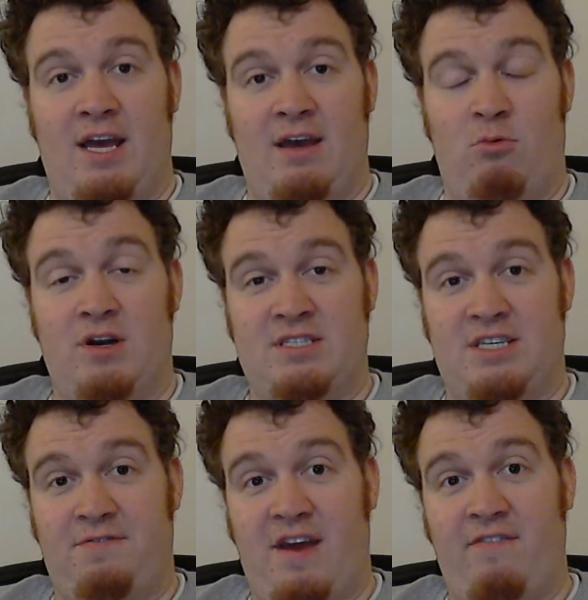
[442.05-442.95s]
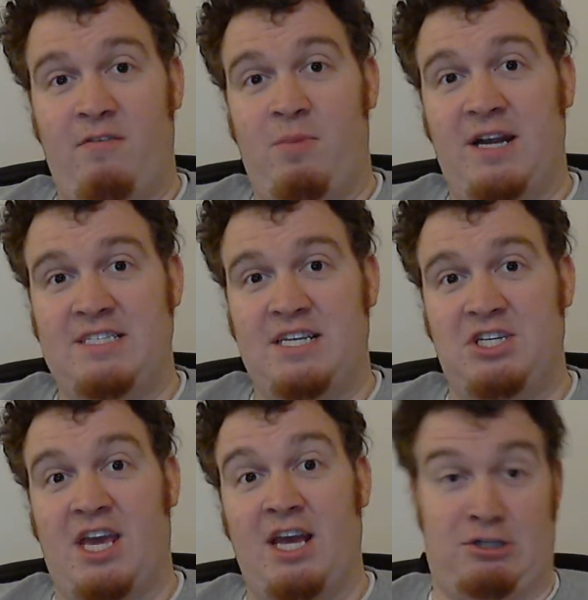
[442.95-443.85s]
Whereas if everybody's
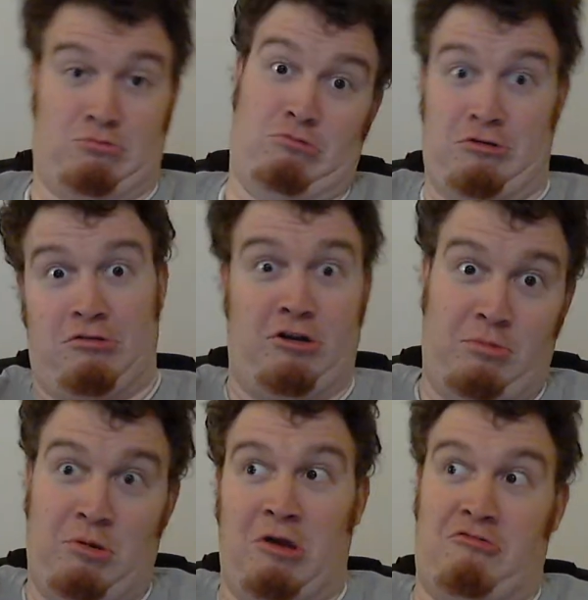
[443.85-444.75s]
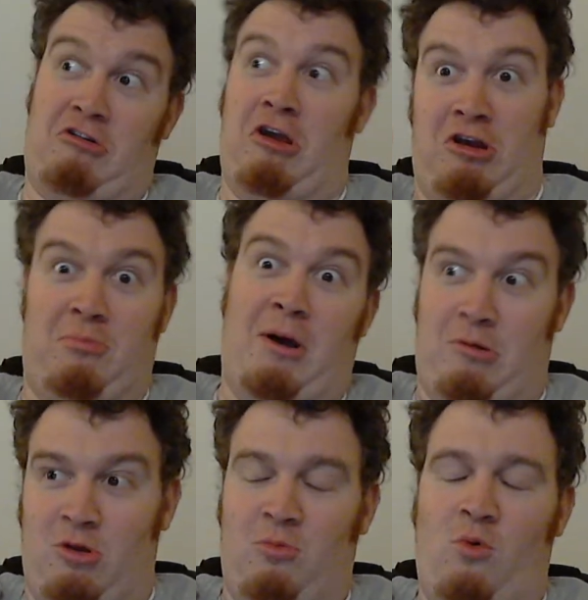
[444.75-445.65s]
education, well, you need to be educated about
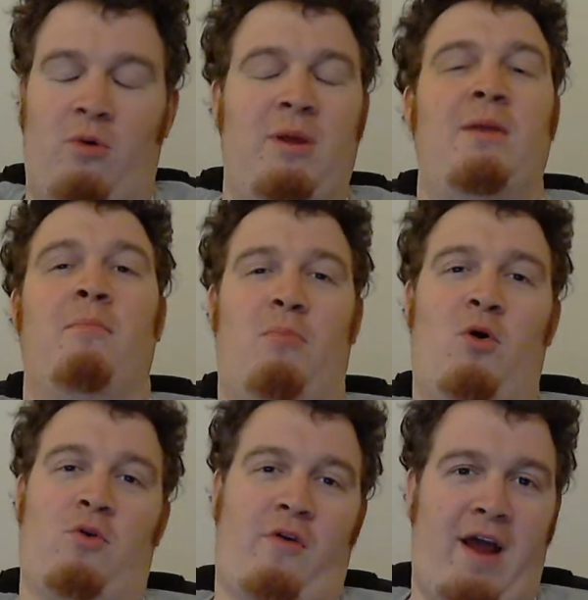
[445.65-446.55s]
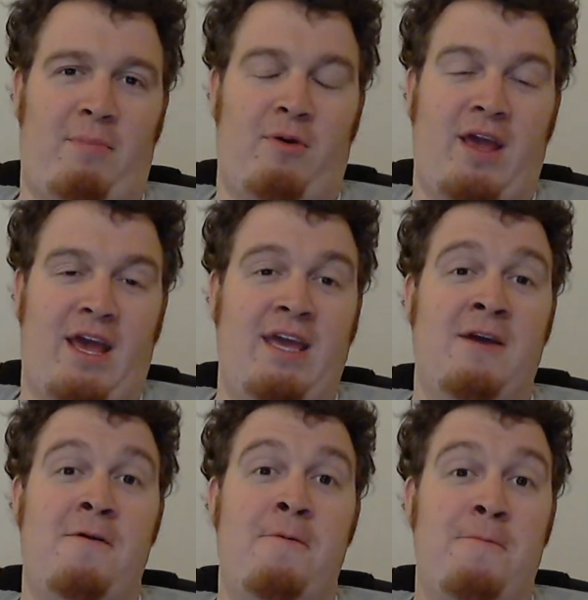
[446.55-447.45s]
global warming. Bull crap, okay?